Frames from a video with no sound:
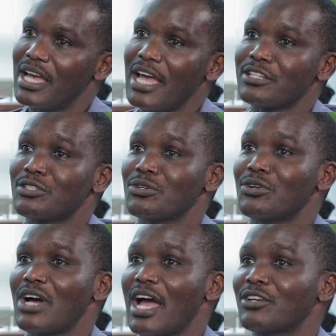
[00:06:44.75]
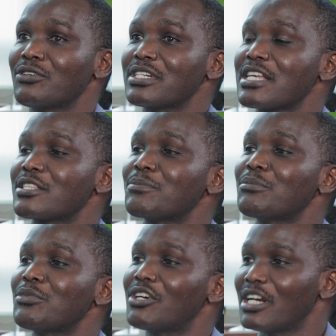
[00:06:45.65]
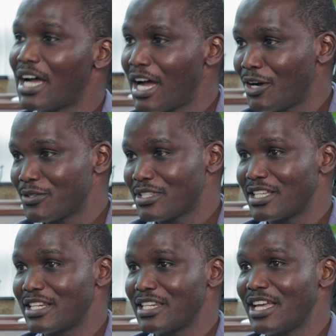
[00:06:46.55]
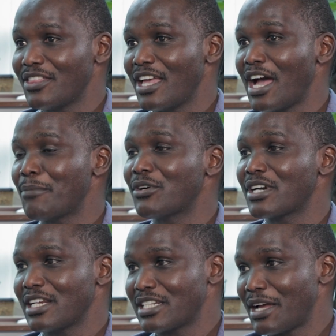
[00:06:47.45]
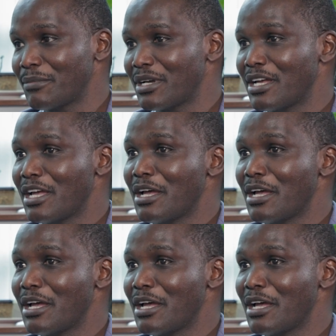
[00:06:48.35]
And so I got a small house near the Arboretum.